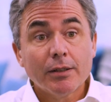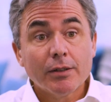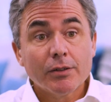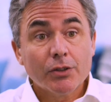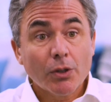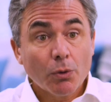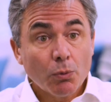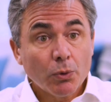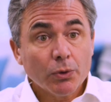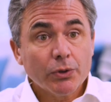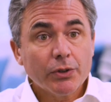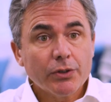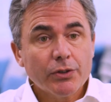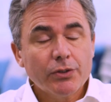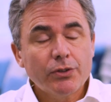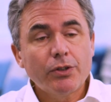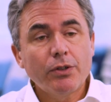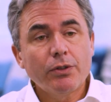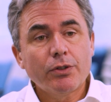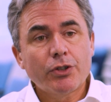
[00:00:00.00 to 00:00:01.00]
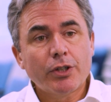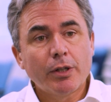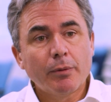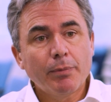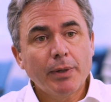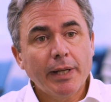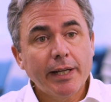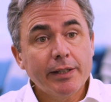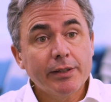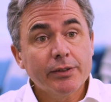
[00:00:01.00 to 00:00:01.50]
So water stewardship
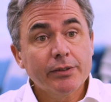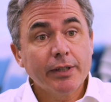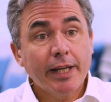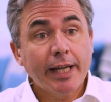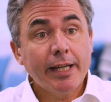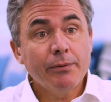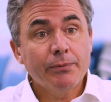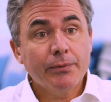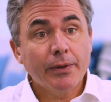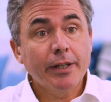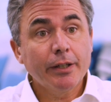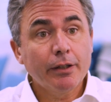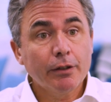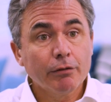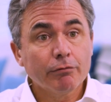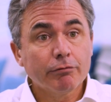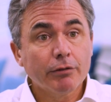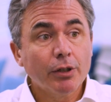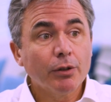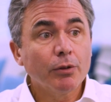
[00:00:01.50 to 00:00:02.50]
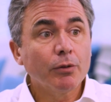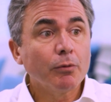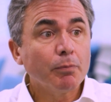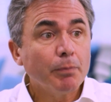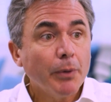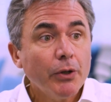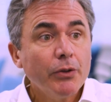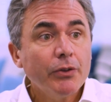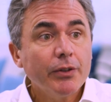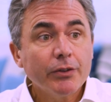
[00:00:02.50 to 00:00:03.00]
plays a vital role,
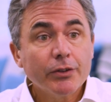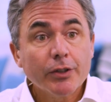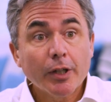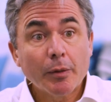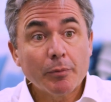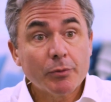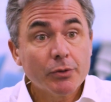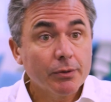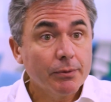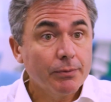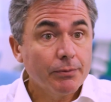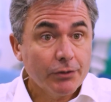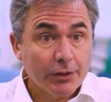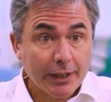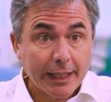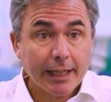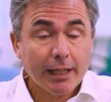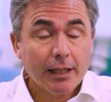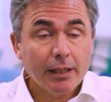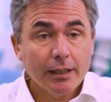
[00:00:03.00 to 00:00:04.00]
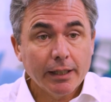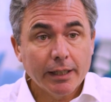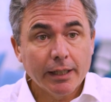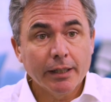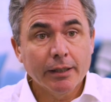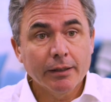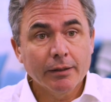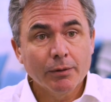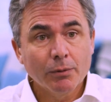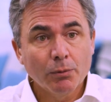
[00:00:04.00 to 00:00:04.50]
both in terms of
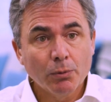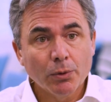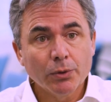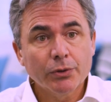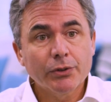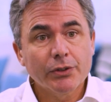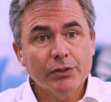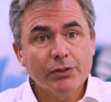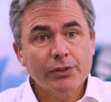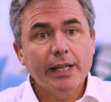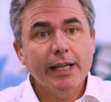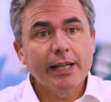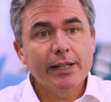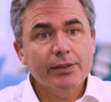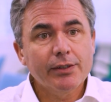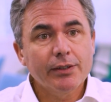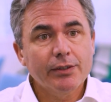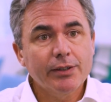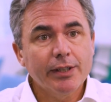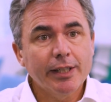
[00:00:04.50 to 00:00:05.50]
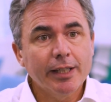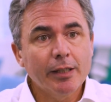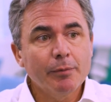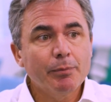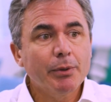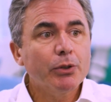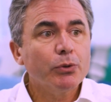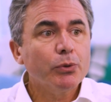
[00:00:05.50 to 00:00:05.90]
tackling water scarcity, but